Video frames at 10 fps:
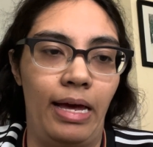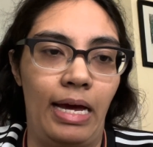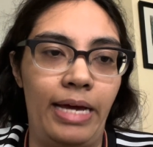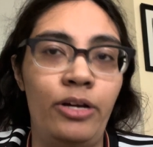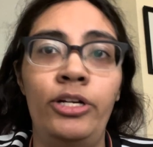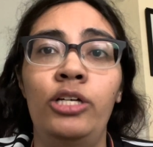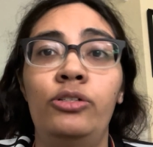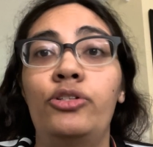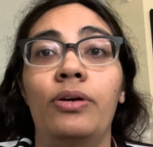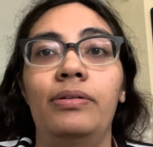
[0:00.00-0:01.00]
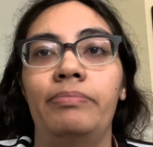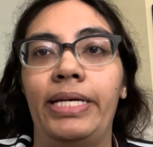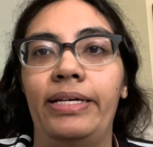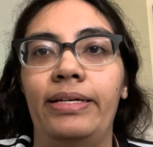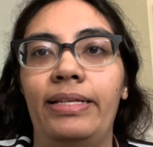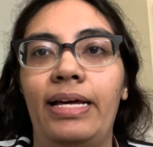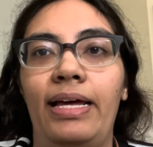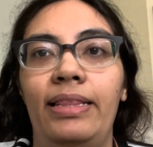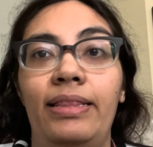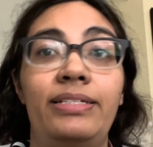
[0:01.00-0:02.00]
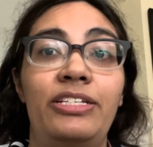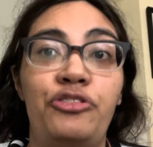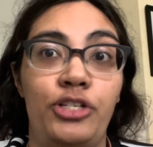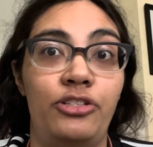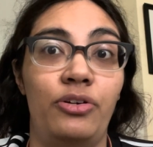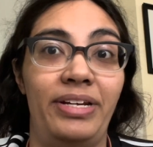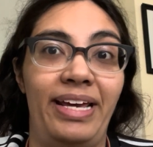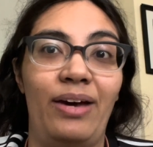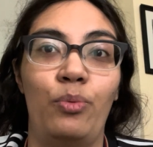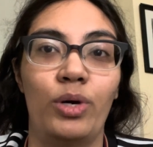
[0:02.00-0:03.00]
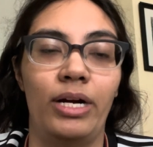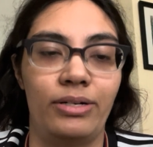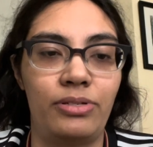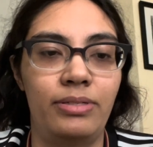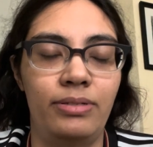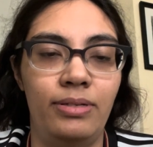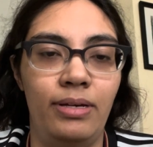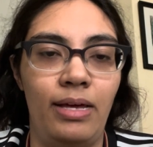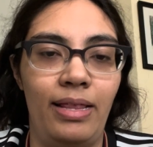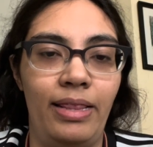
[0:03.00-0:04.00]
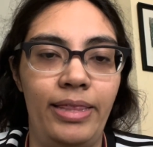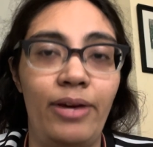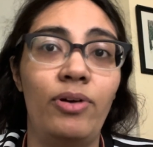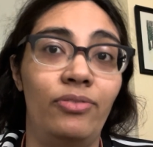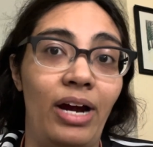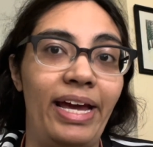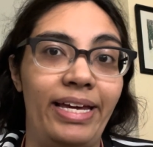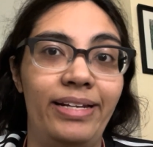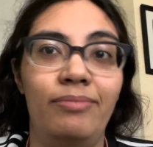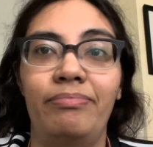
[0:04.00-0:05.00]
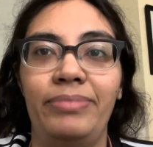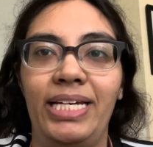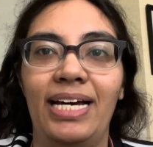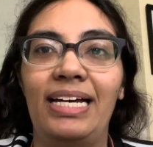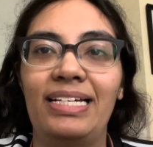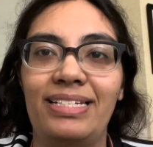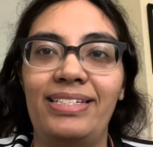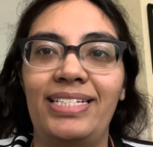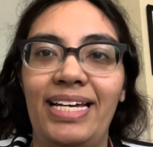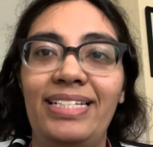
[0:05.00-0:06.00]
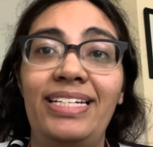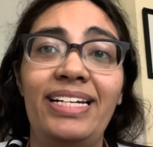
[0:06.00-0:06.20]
I don't know who told me that this is just going to get worse. They were right, because it did